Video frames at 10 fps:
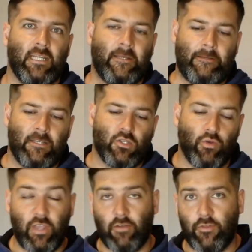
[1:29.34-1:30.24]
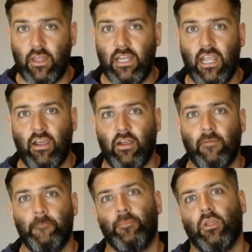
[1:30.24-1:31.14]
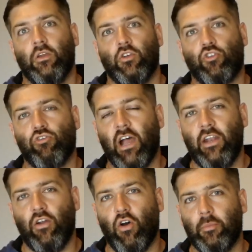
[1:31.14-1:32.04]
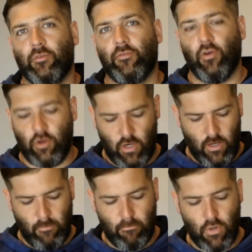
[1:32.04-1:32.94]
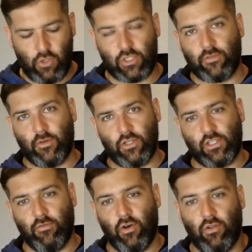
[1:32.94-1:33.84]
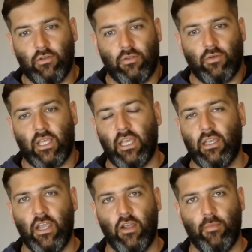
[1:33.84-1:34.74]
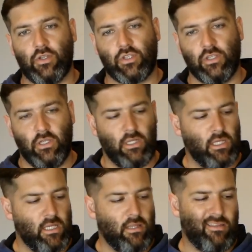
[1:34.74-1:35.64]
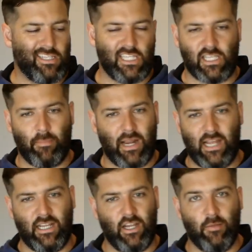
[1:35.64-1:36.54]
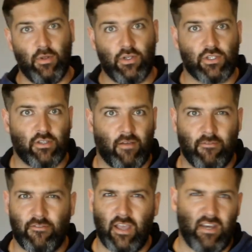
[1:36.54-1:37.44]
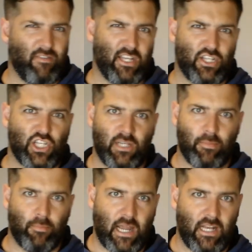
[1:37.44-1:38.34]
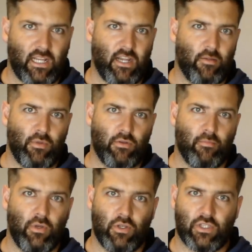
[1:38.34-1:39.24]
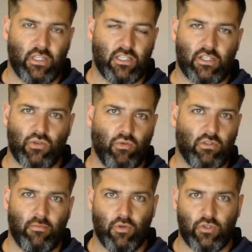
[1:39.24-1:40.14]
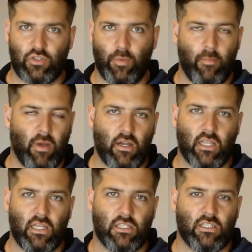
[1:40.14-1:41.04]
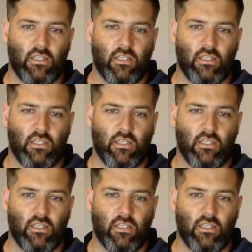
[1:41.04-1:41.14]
So if you have thin hair, try and opt for mousse first of all, okay? Hair mousse. This is a brand of hair mousse, a very, very cheap brand of hair mousse that's sold in most supermarkets.